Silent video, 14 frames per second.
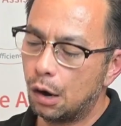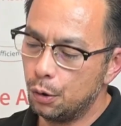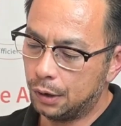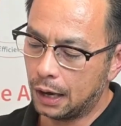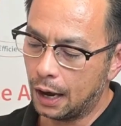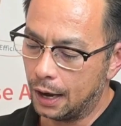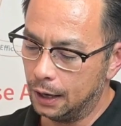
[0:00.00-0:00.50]

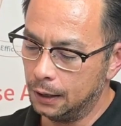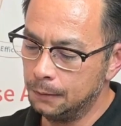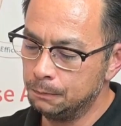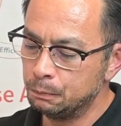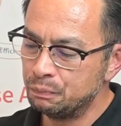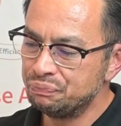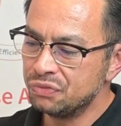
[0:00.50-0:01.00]

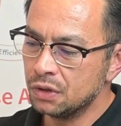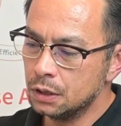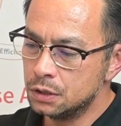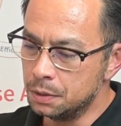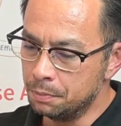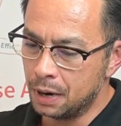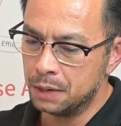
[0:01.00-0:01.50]
okay
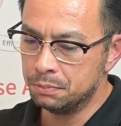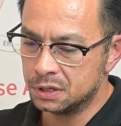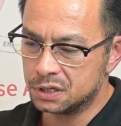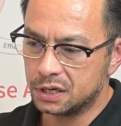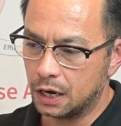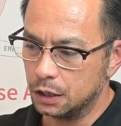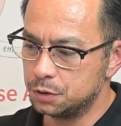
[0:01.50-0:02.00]
to make
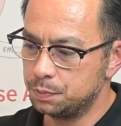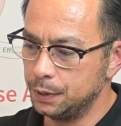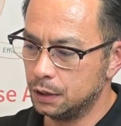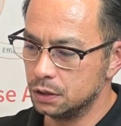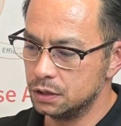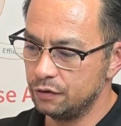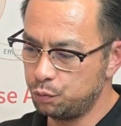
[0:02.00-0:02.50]
mistakes.
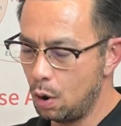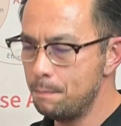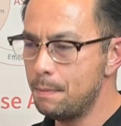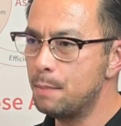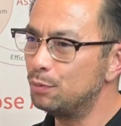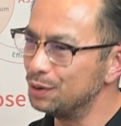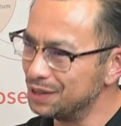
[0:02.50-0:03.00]
Because if one
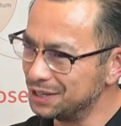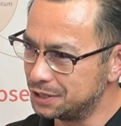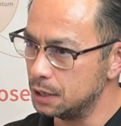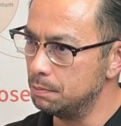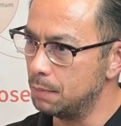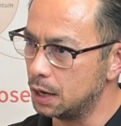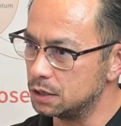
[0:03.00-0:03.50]
member of the
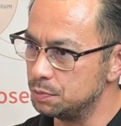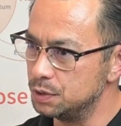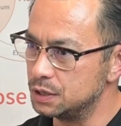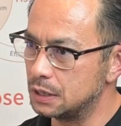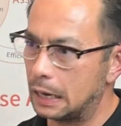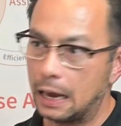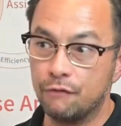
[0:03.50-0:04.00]
team makes a
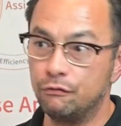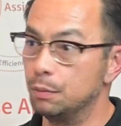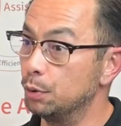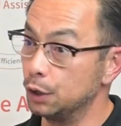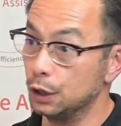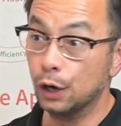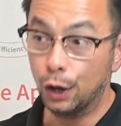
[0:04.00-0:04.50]
mistake,
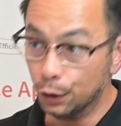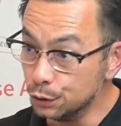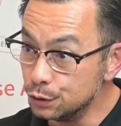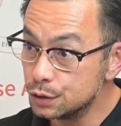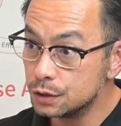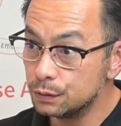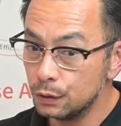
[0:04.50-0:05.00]
everybody
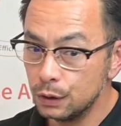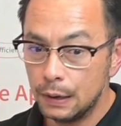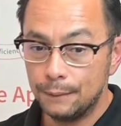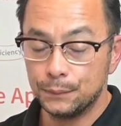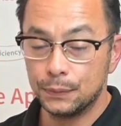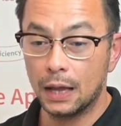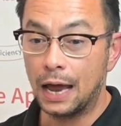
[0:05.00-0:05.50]
learns.
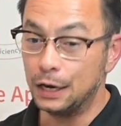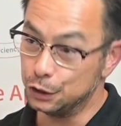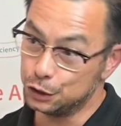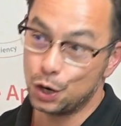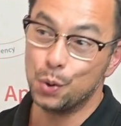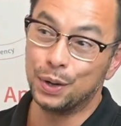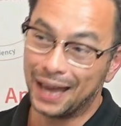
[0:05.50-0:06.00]
And
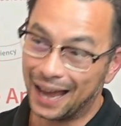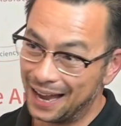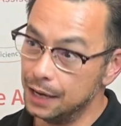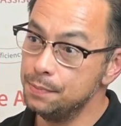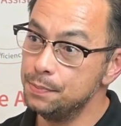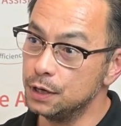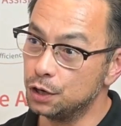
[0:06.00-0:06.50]
it's
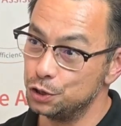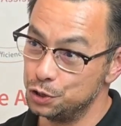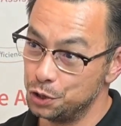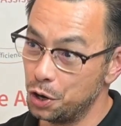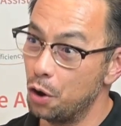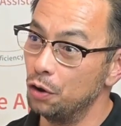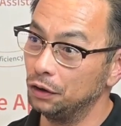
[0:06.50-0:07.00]
okay because you
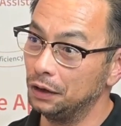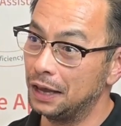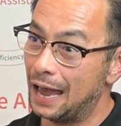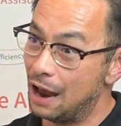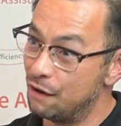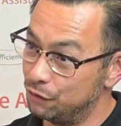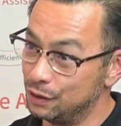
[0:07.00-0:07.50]
can't
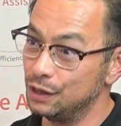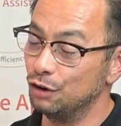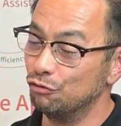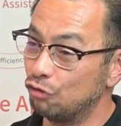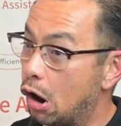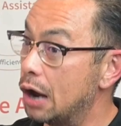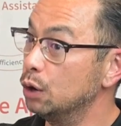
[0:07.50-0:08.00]
get
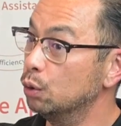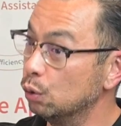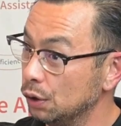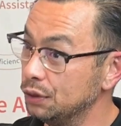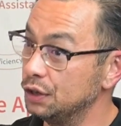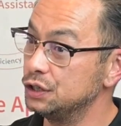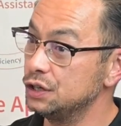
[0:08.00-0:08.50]
everything right all of the